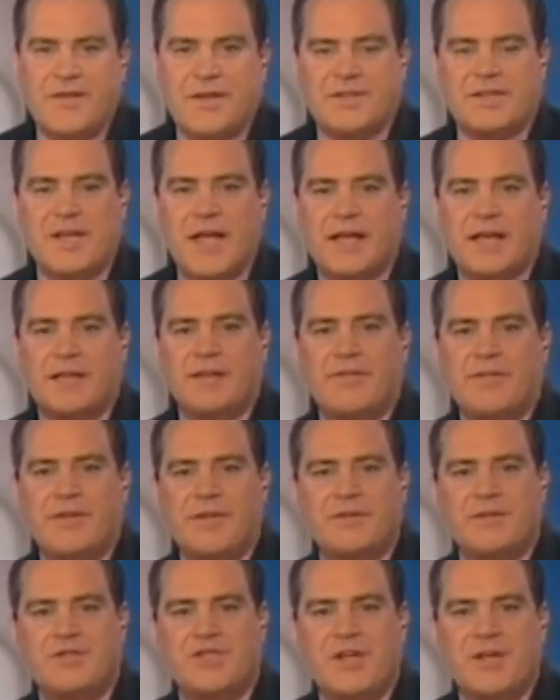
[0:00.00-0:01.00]
Executive
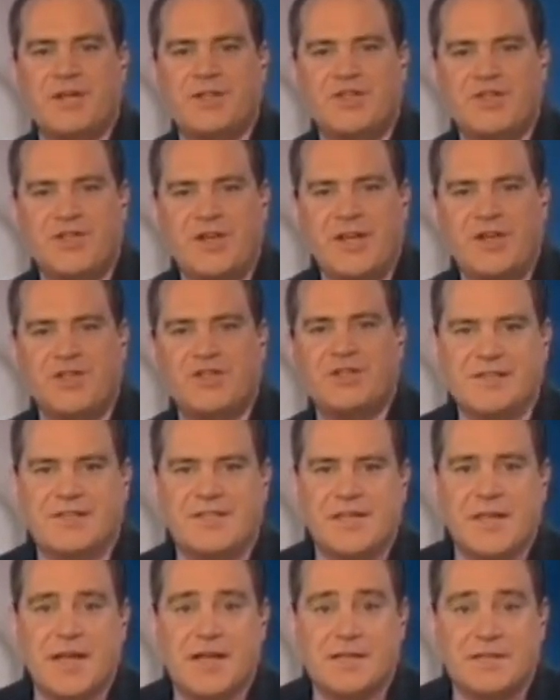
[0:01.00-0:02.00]
Eugene Sheehy
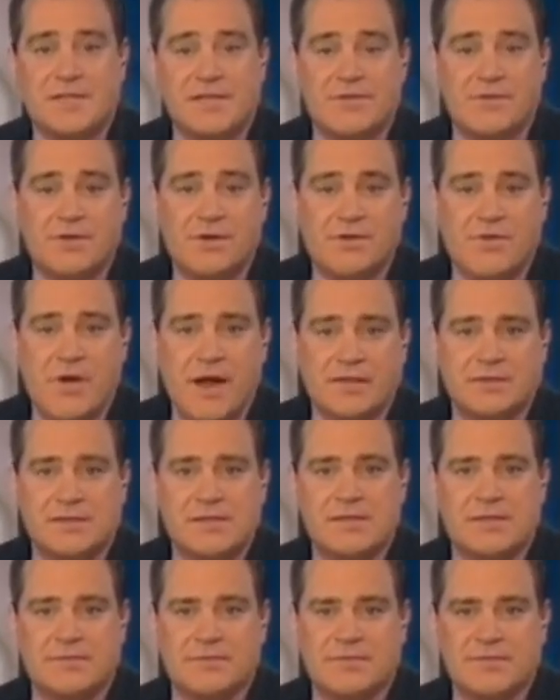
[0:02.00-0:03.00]
says he regrets
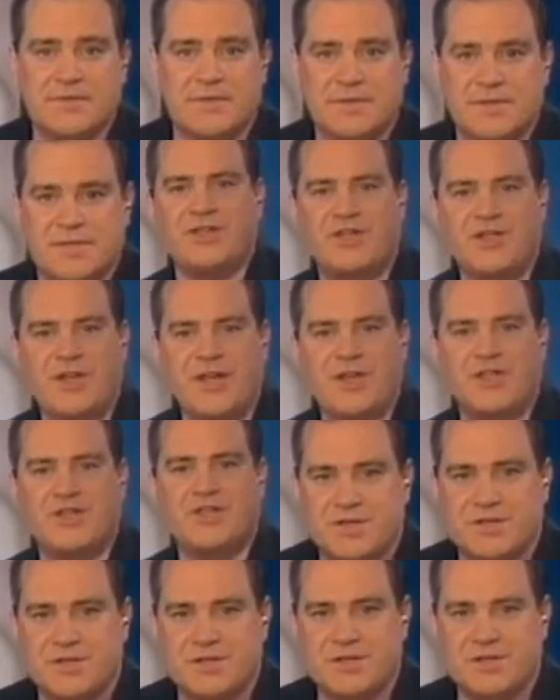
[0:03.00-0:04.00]
some of the
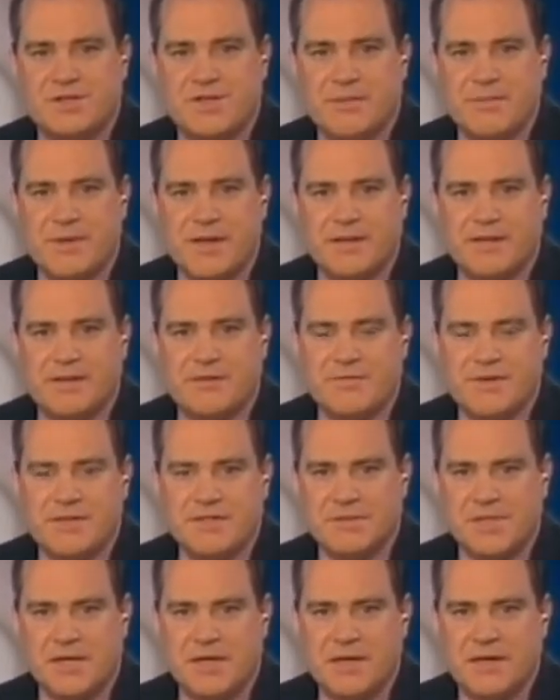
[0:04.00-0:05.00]
decisions he made in
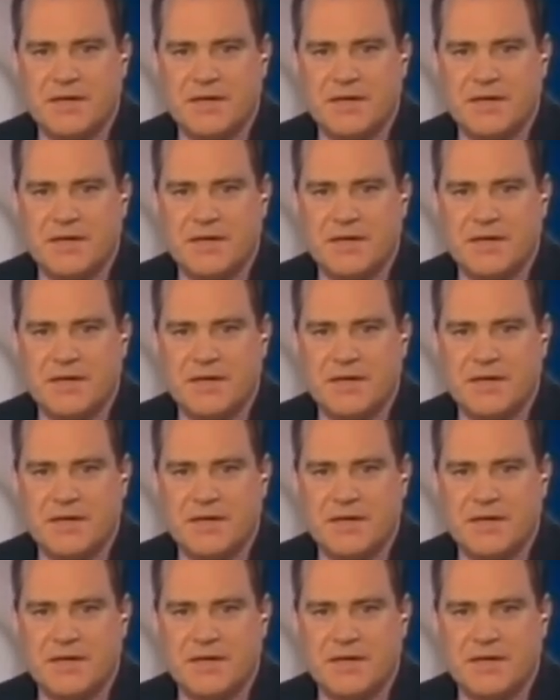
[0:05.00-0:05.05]
recent...